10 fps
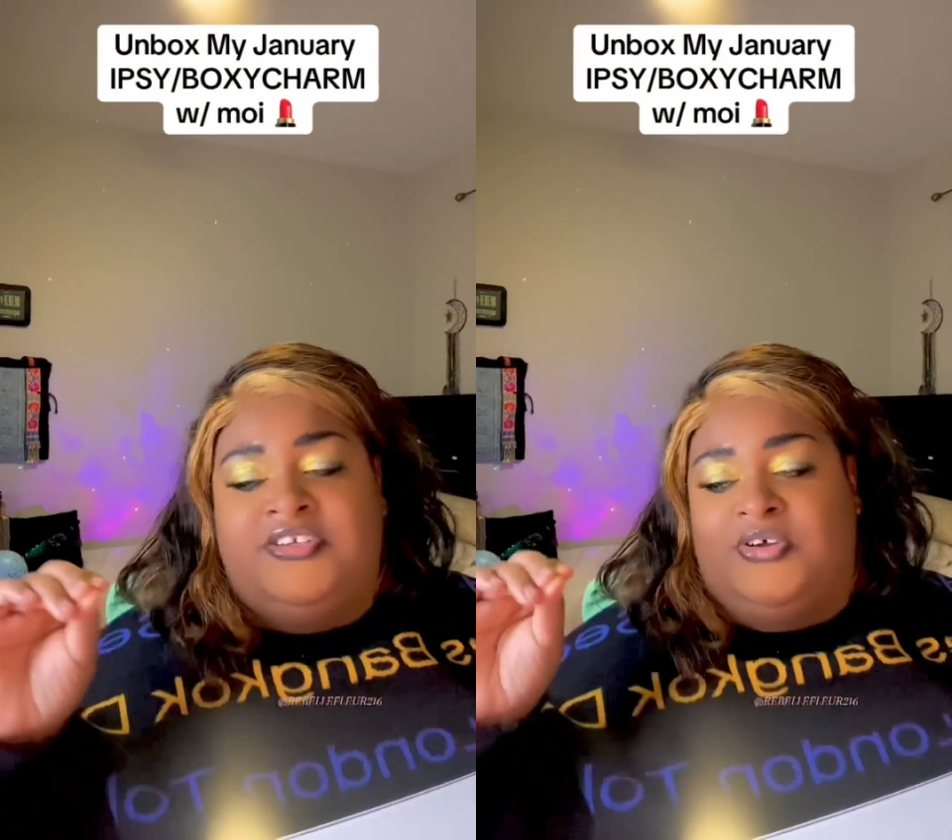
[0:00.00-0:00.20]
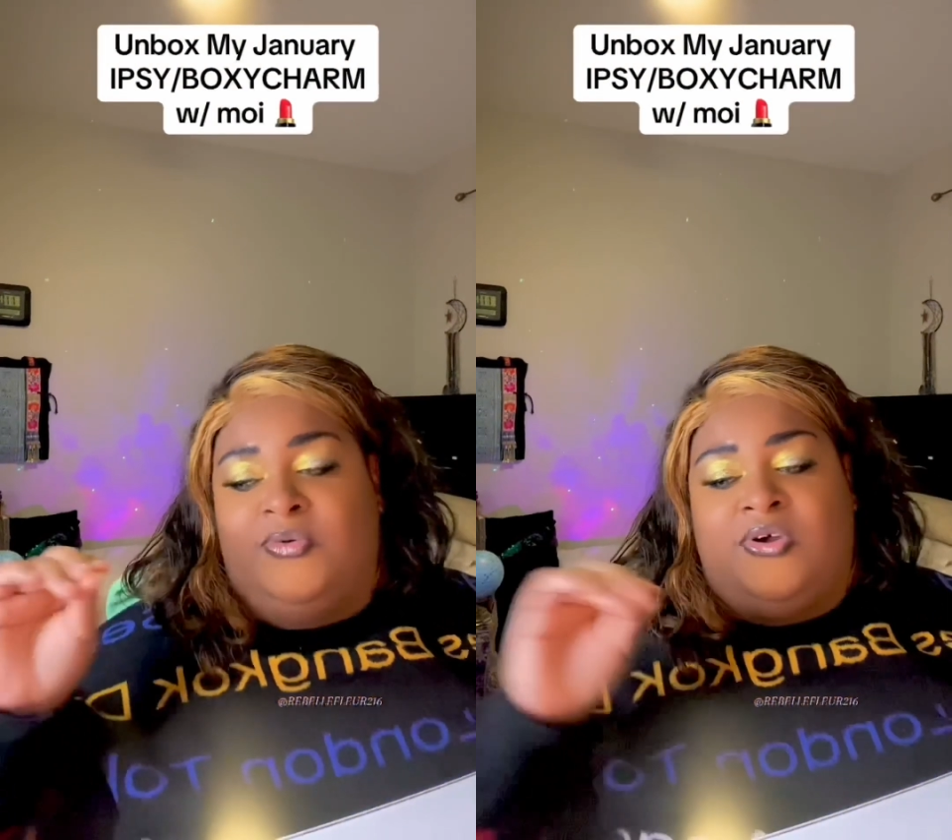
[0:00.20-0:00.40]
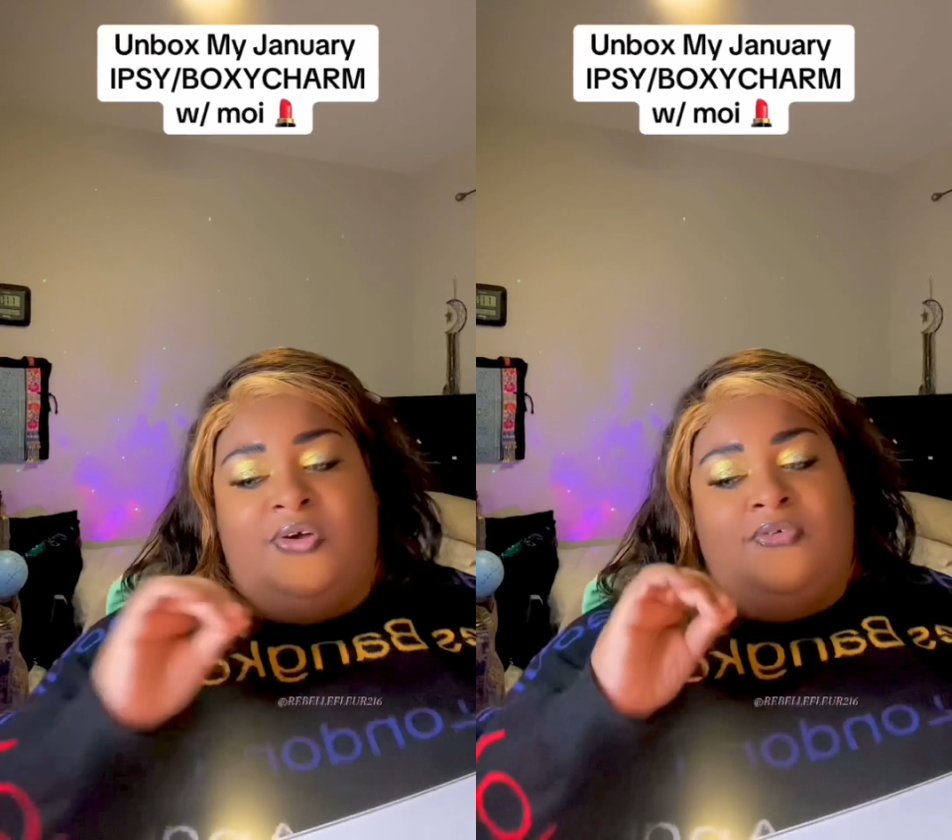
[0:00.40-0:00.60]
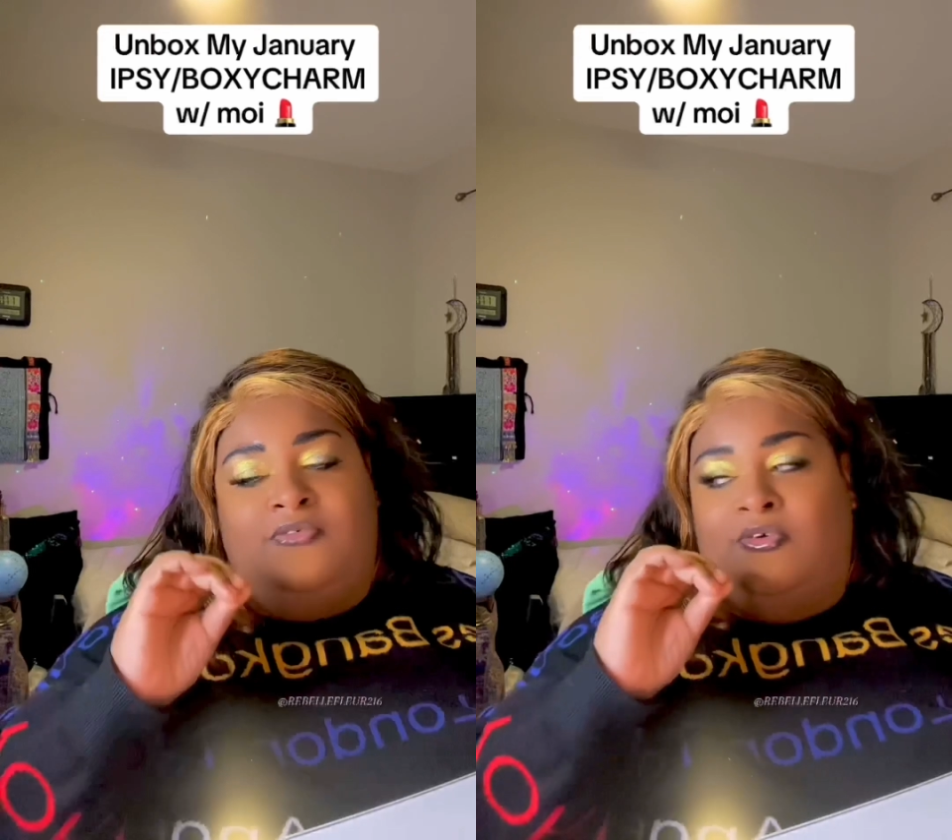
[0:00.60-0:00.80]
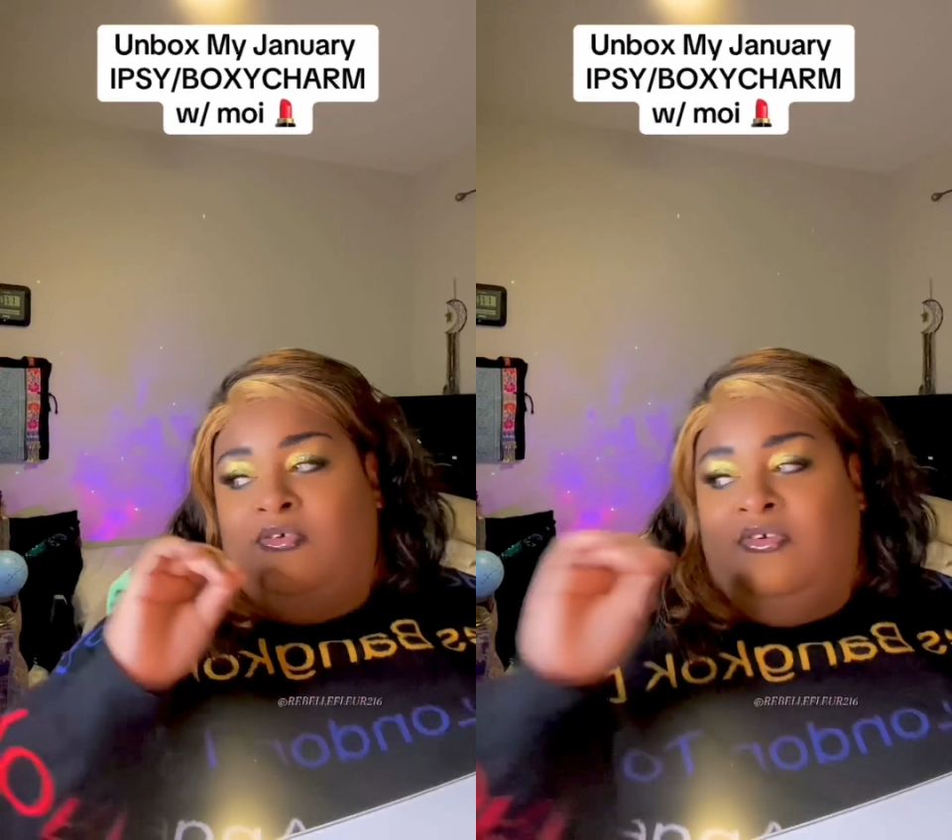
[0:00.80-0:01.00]
Don't go
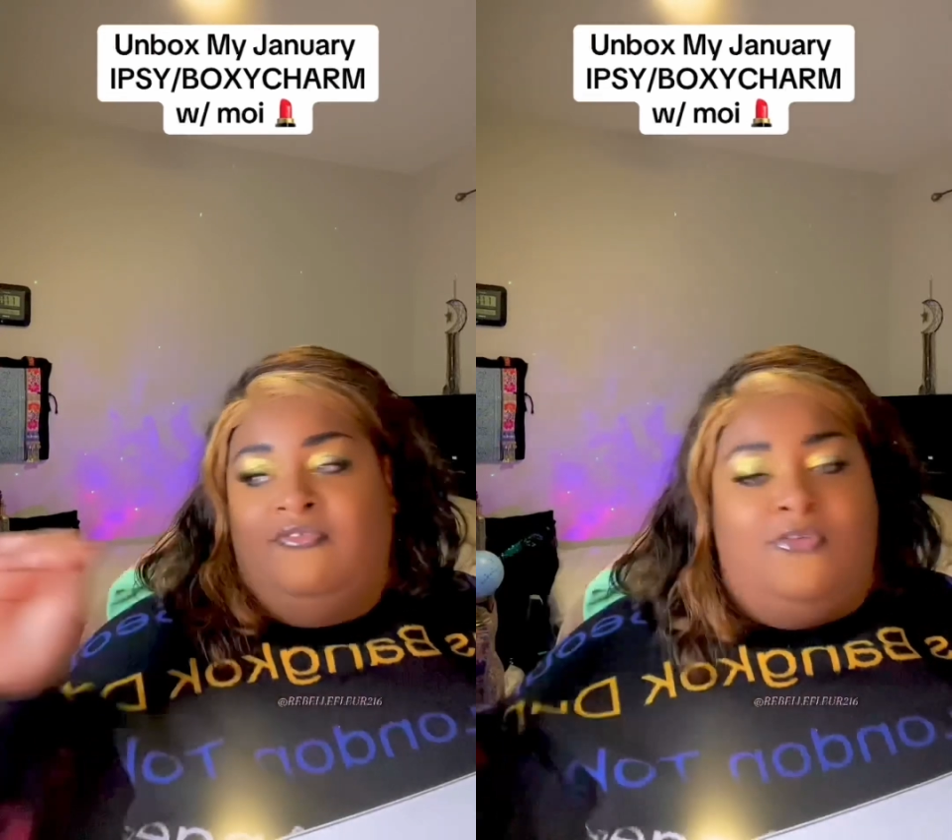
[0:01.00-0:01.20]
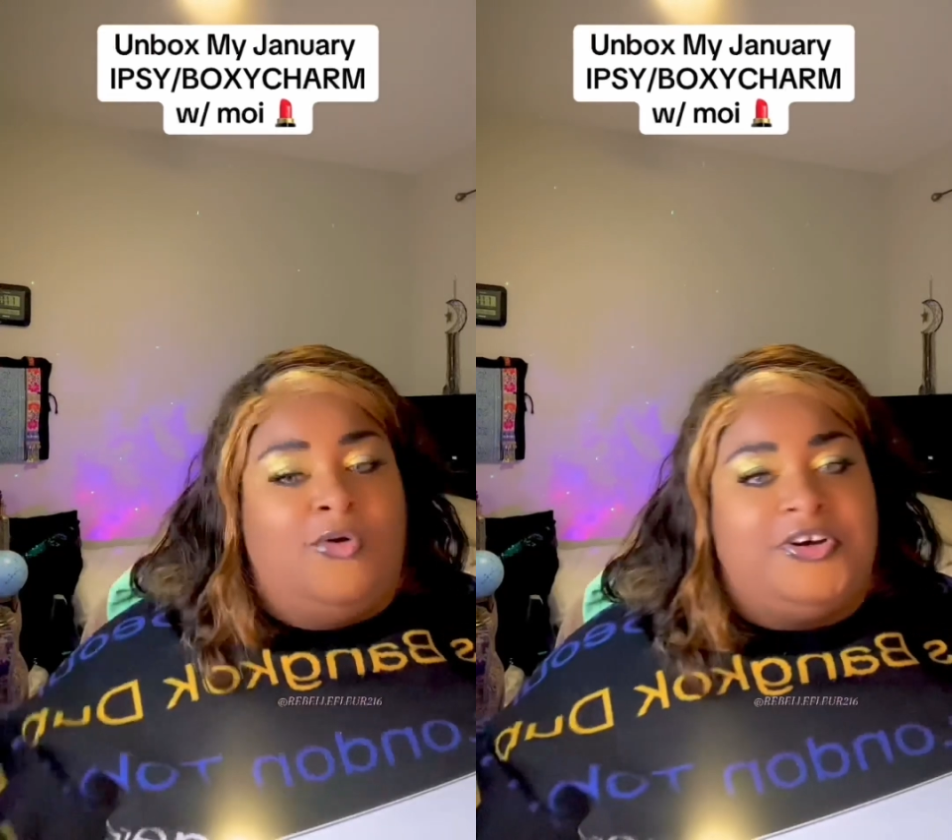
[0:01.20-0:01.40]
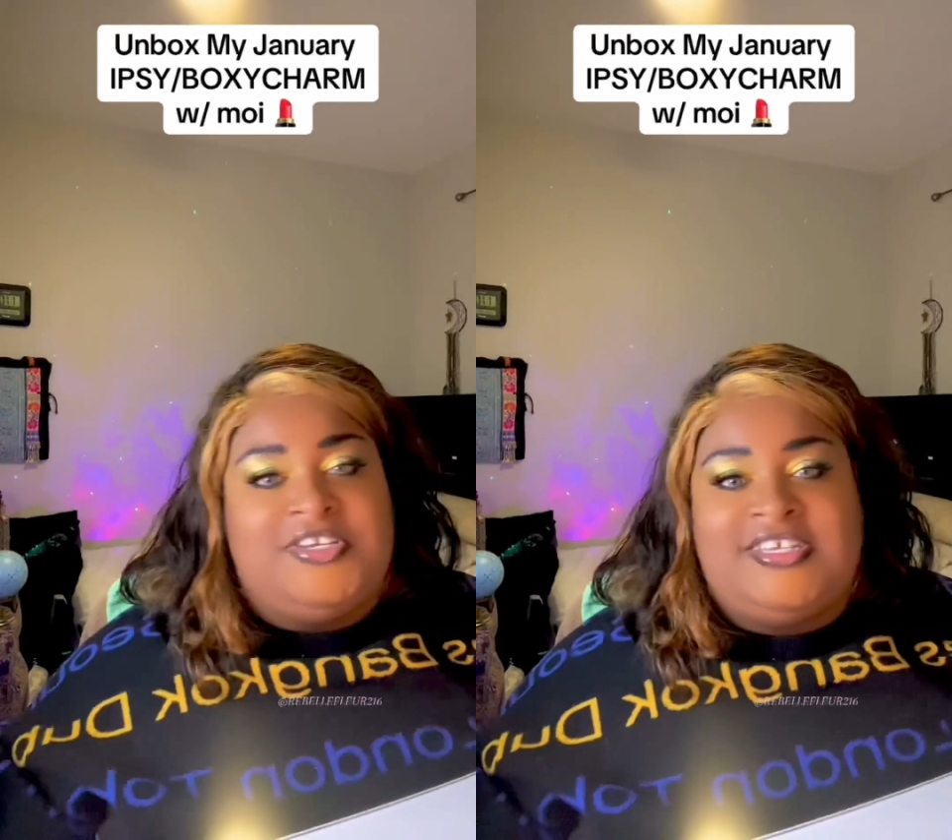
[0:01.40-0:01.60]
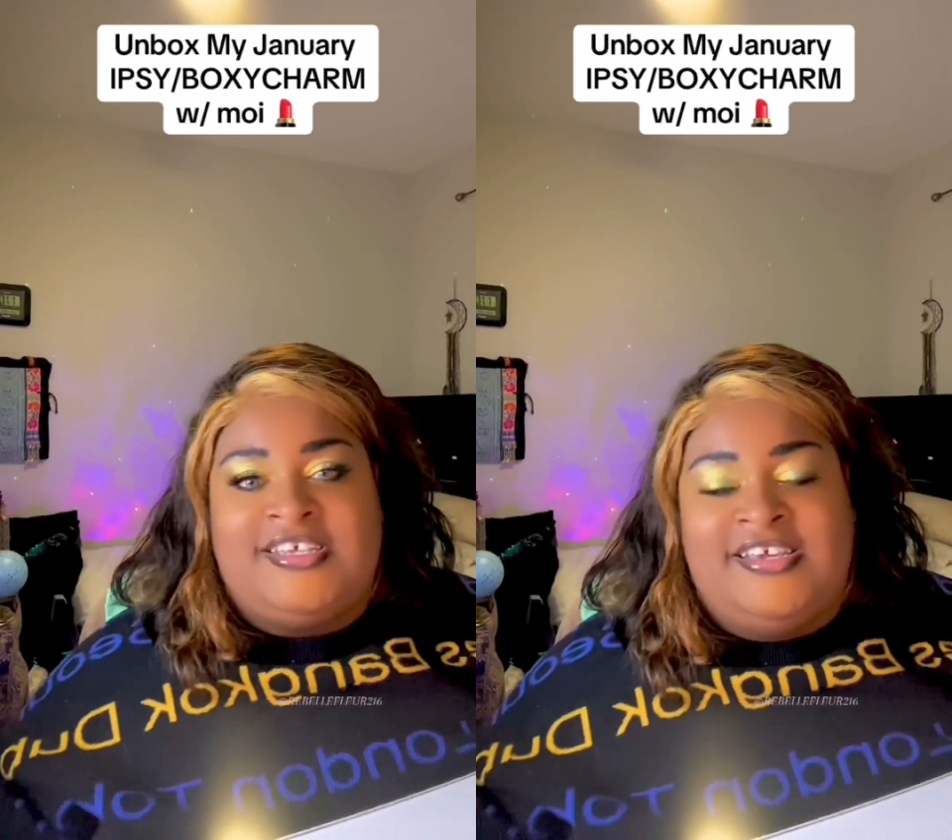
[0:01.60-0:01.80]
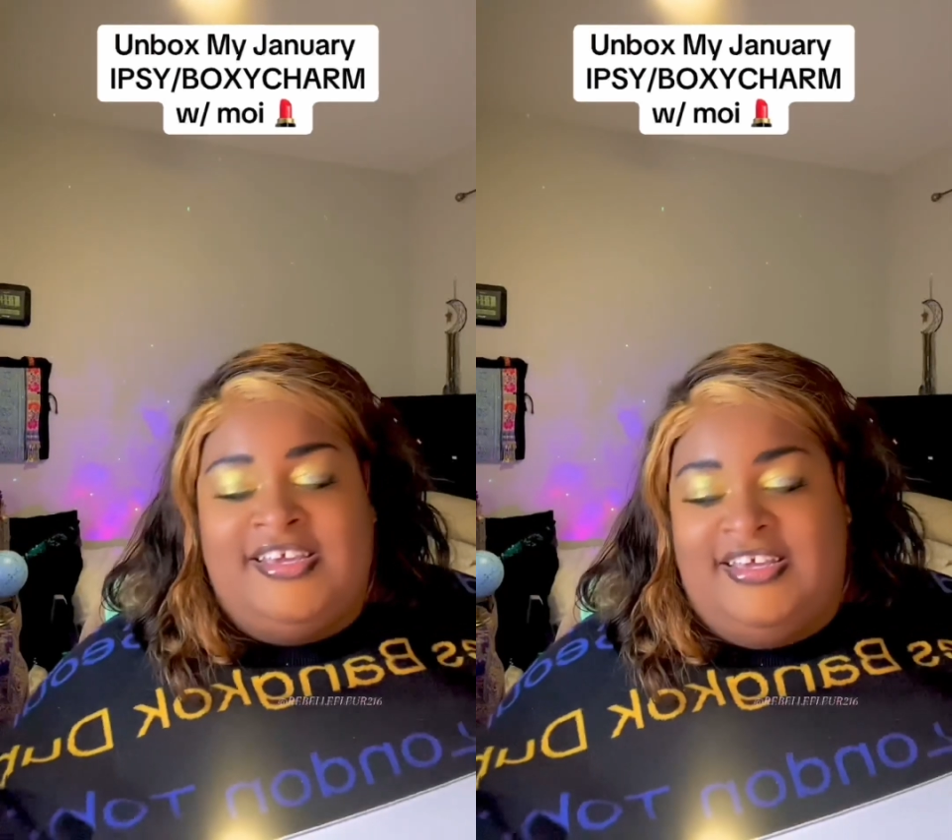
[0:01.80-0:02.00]
full force